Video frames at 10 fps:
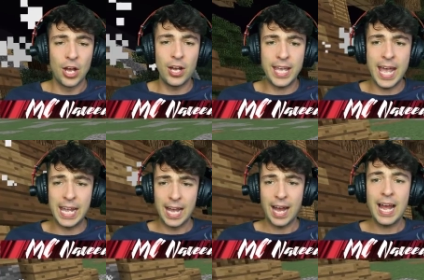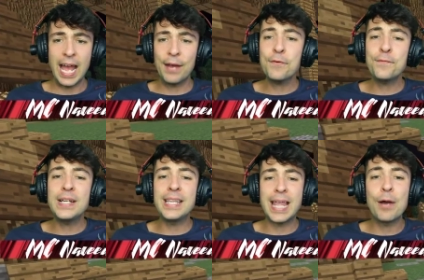Okay, I have a
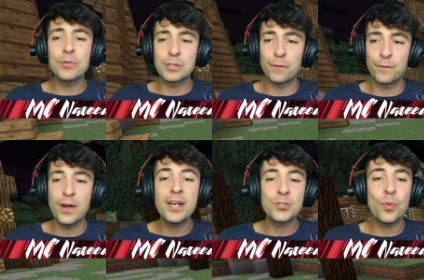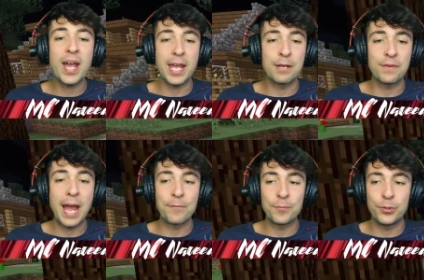feeling that was the first wave,
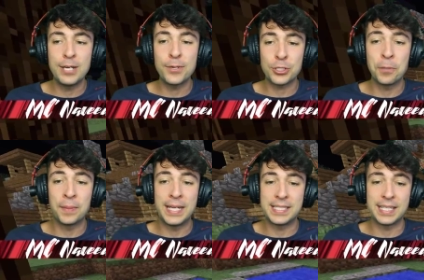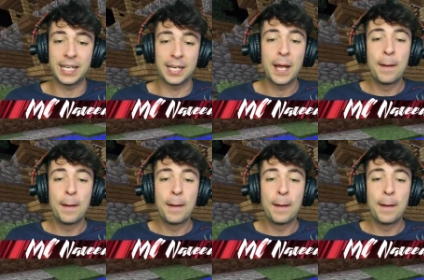and we've pretty much completed it.